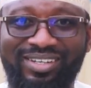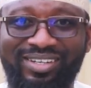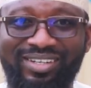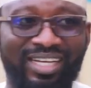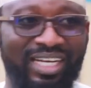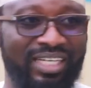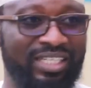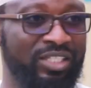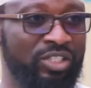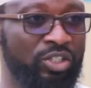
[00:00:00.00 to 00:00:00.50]

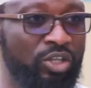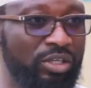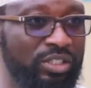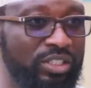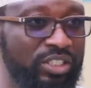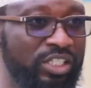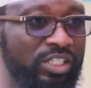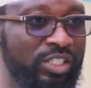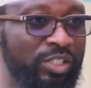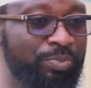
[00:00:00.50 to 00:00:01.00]
That it
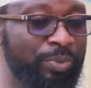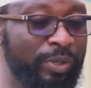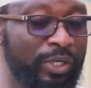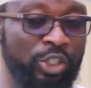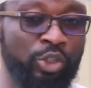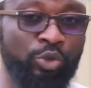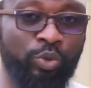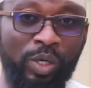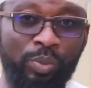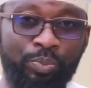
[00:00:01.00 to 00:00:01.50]
contains
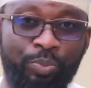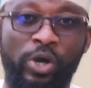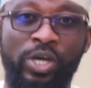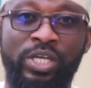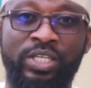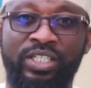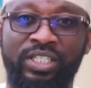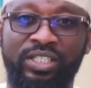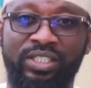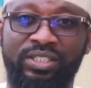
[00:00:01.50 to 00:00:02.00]
spiritual
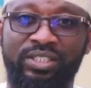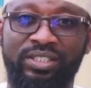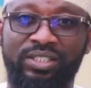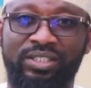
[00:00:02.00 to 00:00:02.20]
poison.